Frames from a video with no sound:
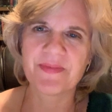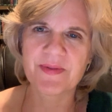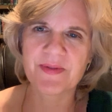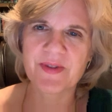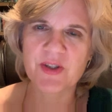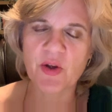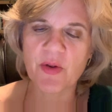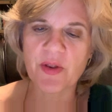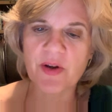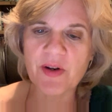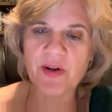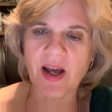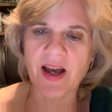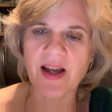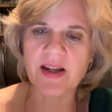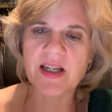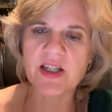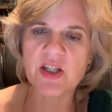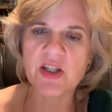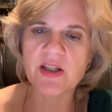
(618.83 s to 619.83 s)
So they're
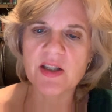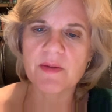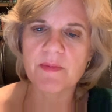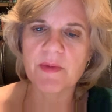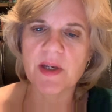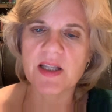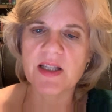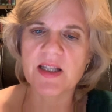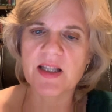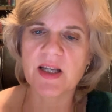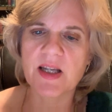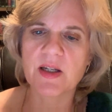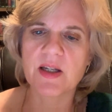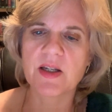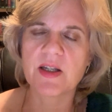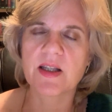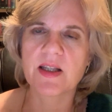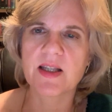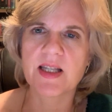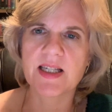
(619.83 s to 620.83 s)
not. It just means that
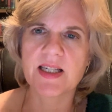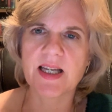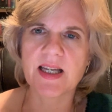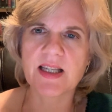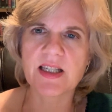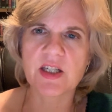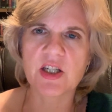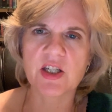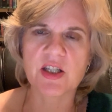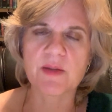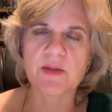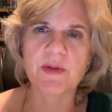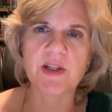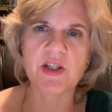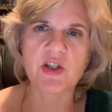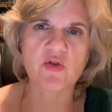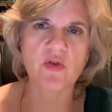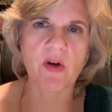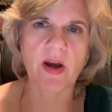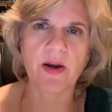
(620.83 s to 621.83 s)
the dust just
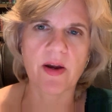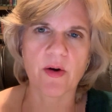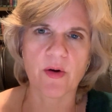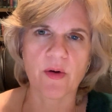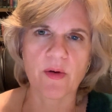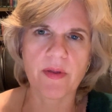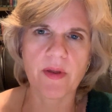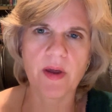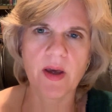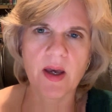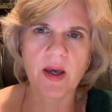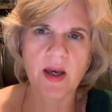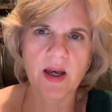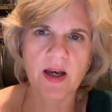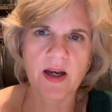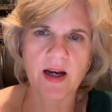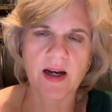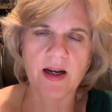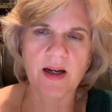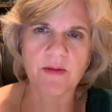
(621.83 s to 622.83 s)
means dry earth,
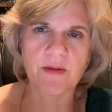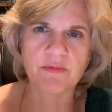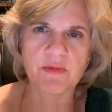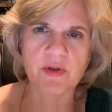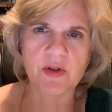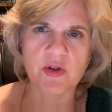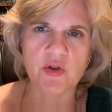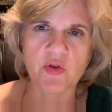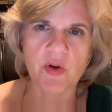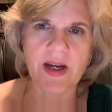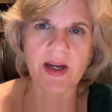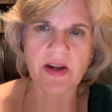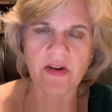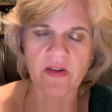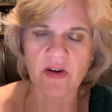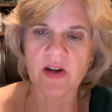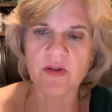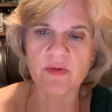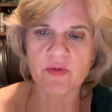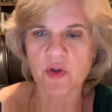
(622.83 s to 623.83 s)
dry
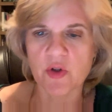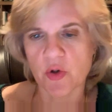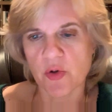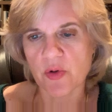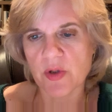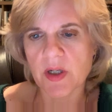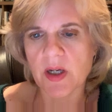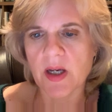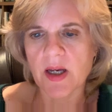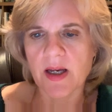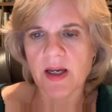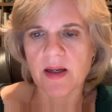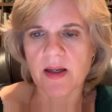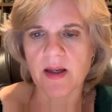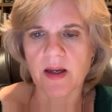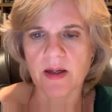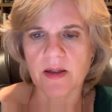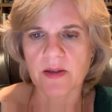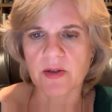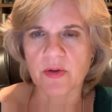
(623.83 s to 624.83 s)
ground, dirt,
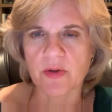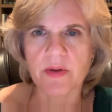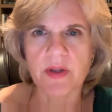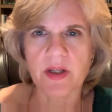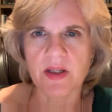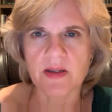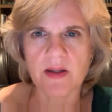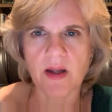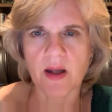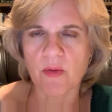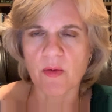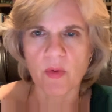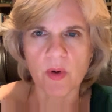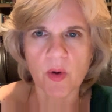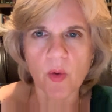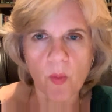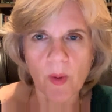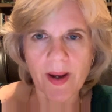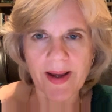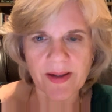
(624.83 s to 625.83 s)
dirt that's not
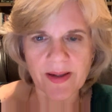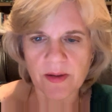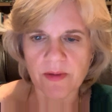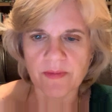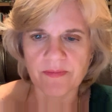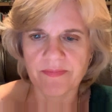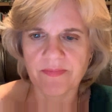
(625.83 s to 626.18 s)
real wet.